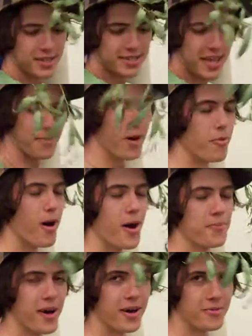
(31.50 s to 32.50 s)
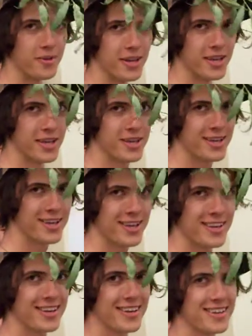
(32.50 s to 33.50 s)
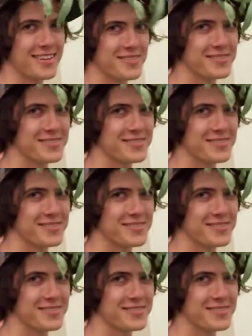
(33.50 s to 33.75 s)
get my on, really. Hopefully